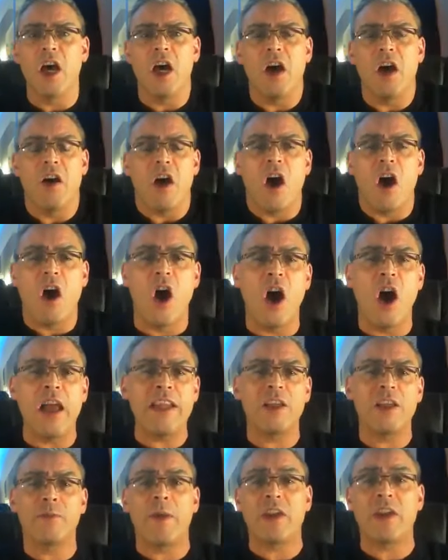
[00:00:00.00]

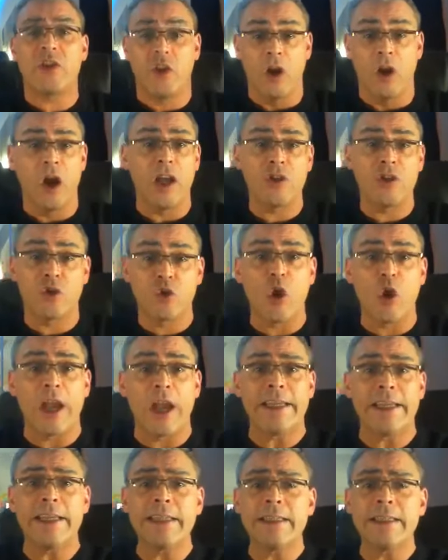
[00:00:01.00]
highly specialized
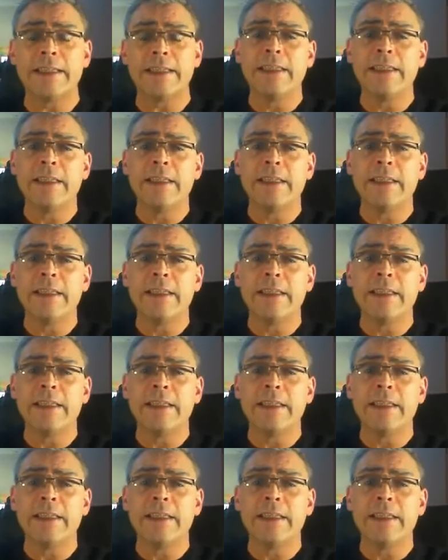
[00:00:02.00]
training,